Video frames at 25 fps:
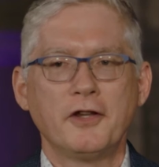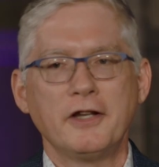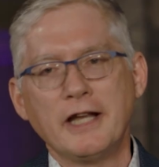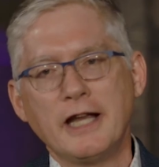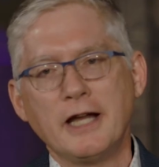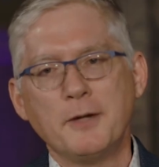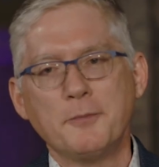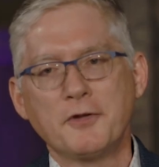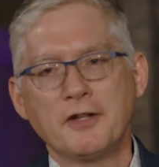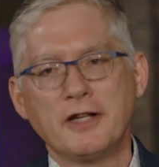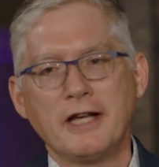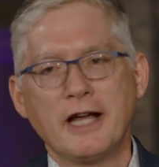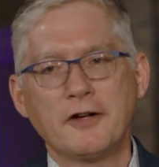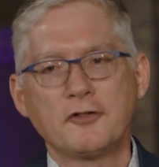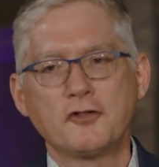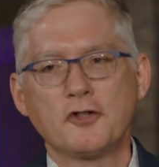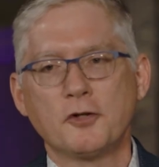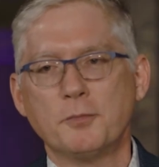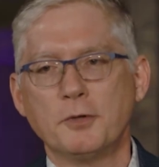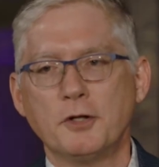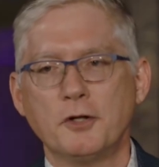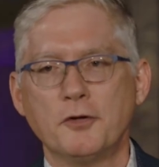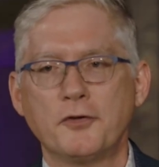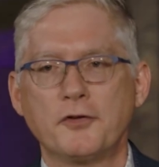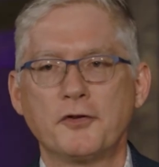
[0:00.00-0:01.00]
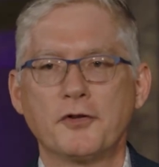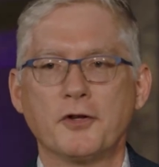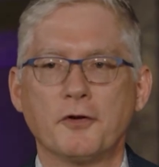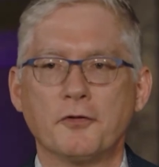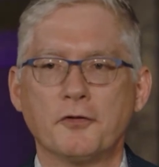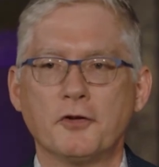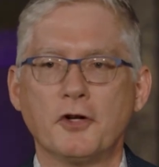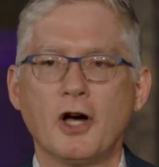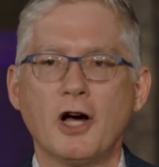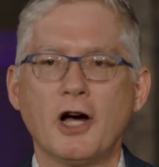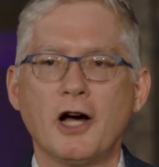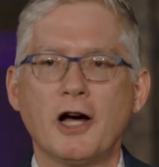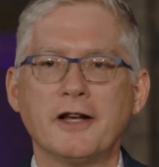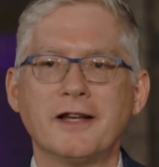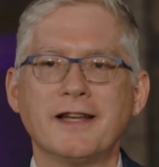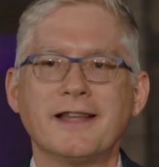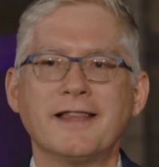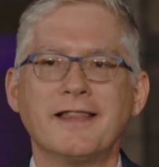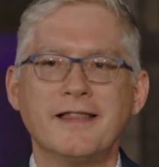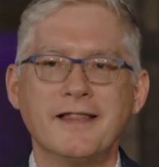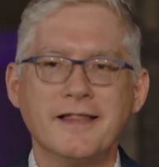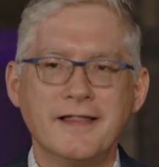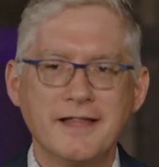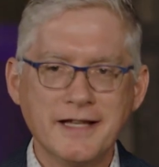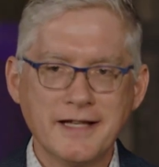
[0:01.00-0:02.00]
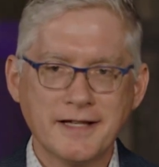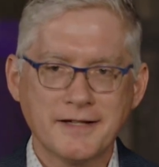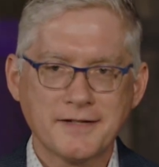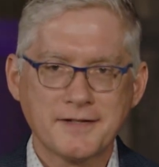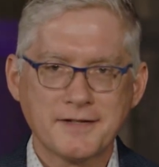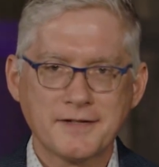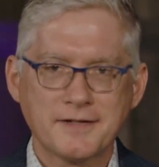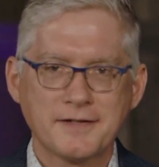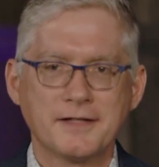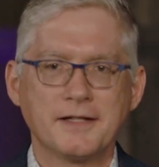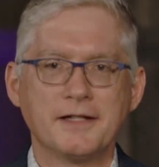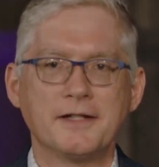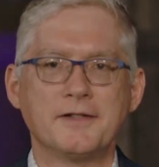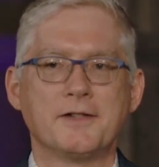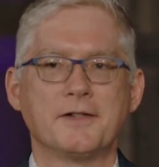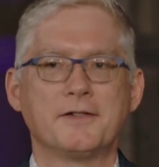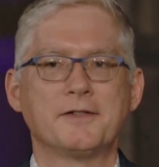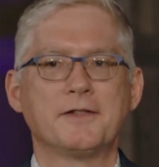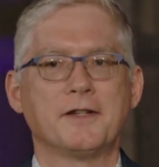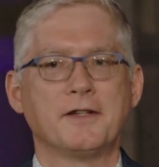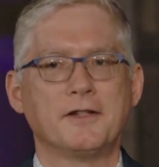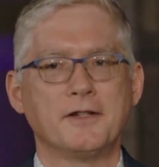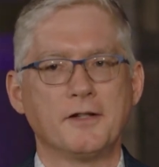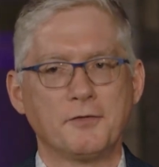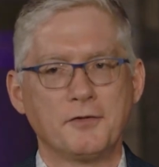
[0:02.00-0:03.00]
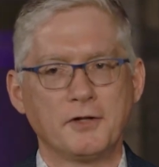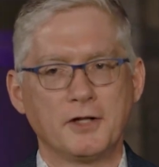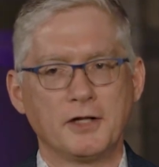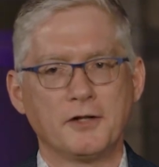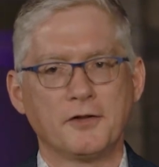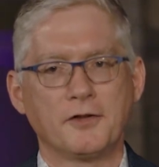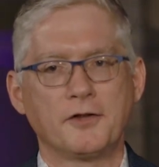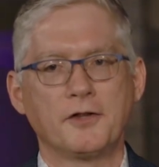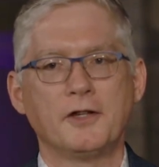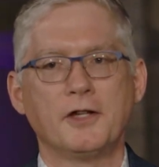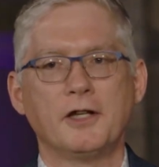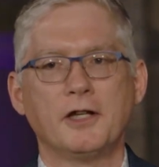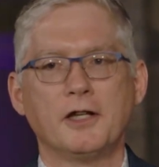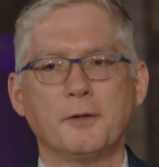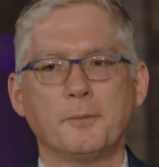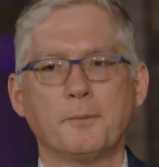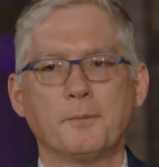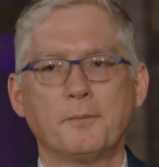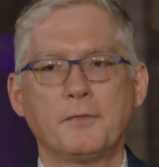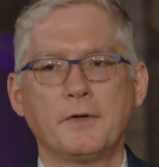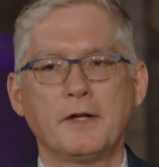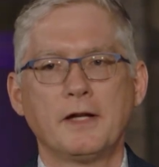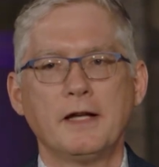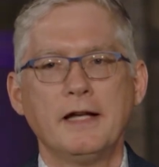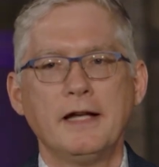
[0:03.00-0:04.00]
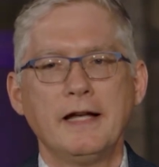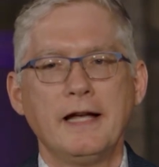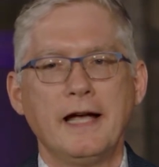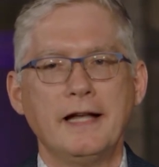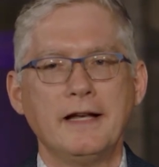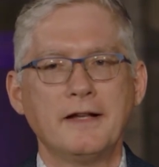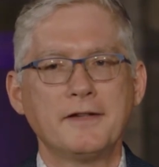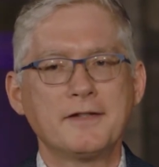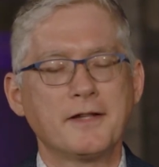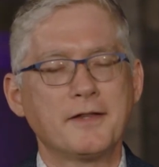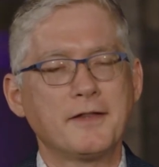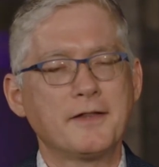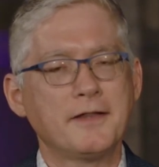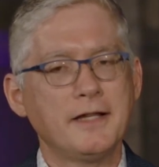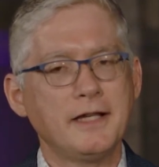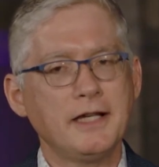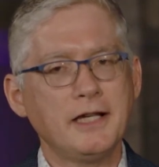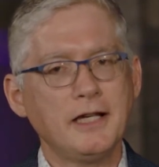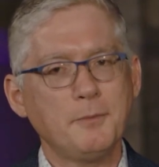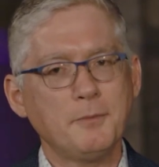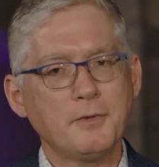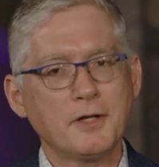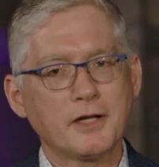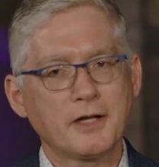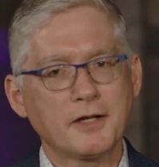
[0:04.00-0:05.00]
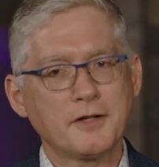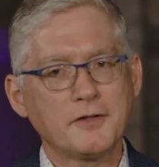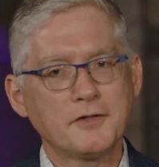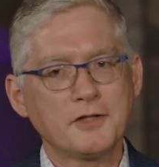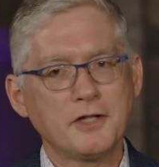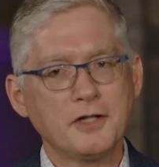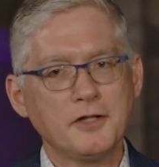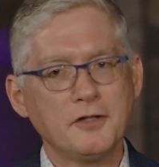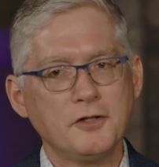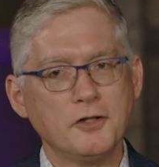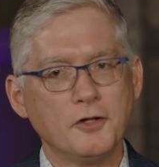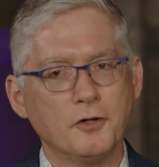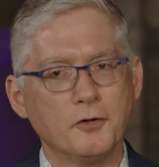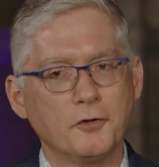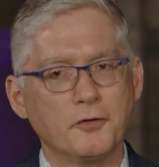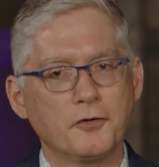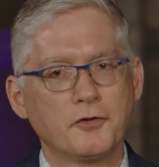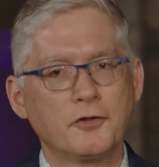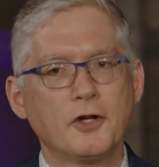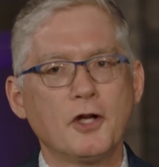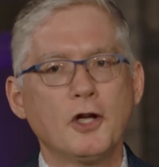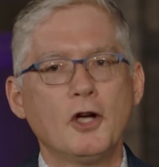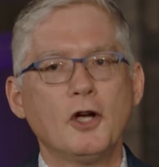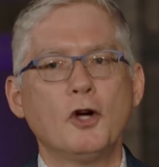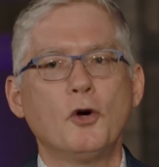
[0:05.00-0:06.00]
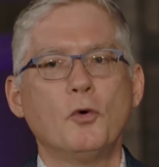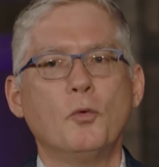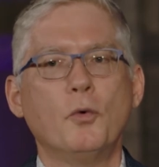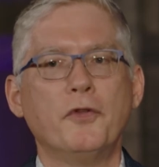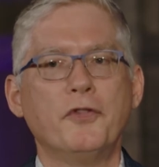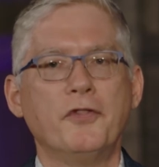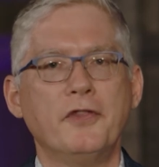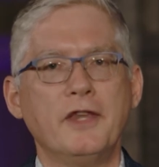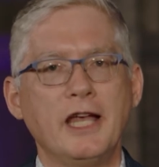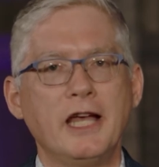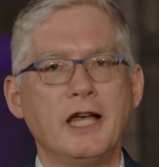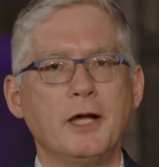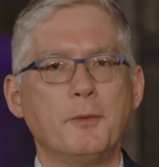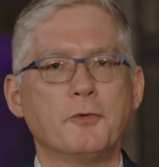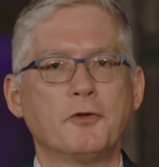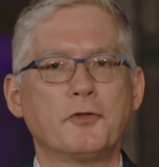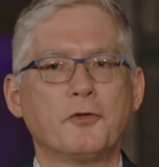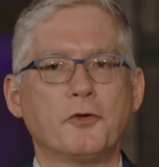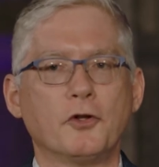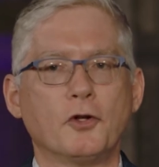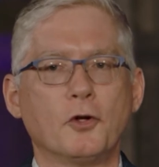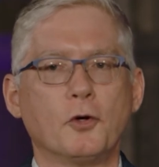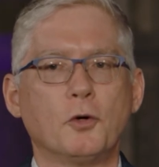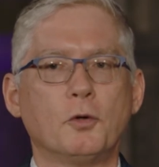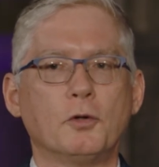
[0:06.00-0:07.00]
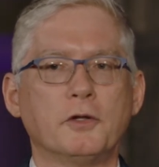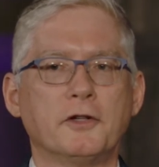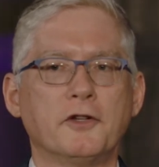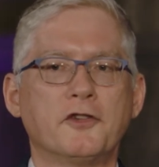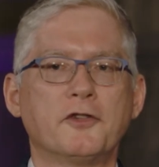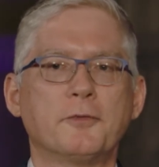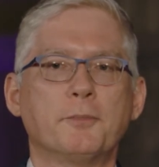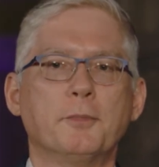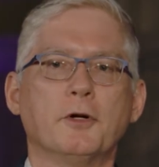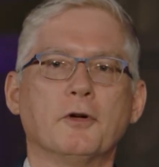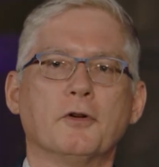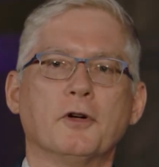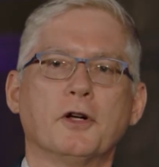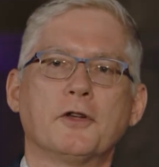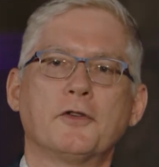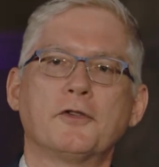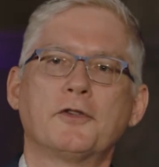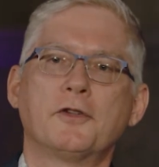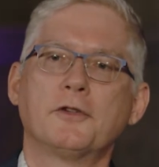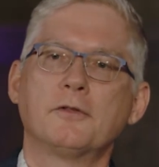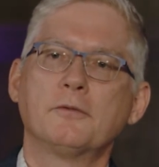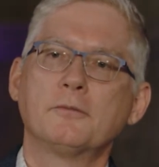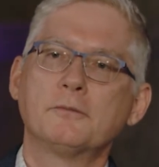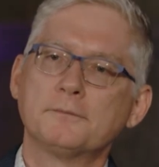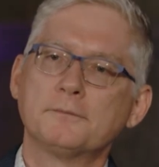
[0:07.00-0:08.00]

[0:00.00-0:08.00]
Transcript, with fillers: the names and attributes of God, this is a significant theme. And it's a theme that continues with names for the Holy Spirit.